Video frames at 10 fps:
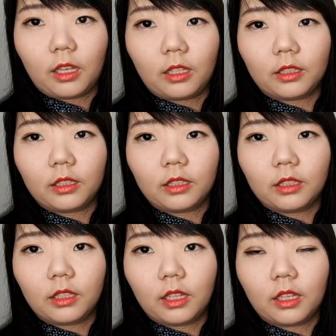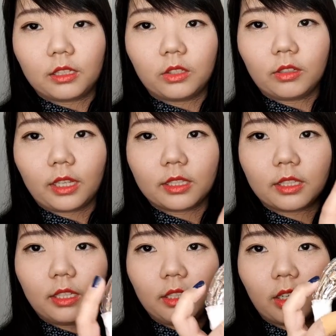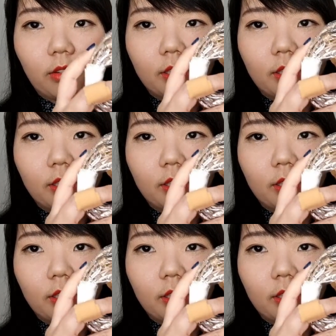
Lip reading: And as you can see, there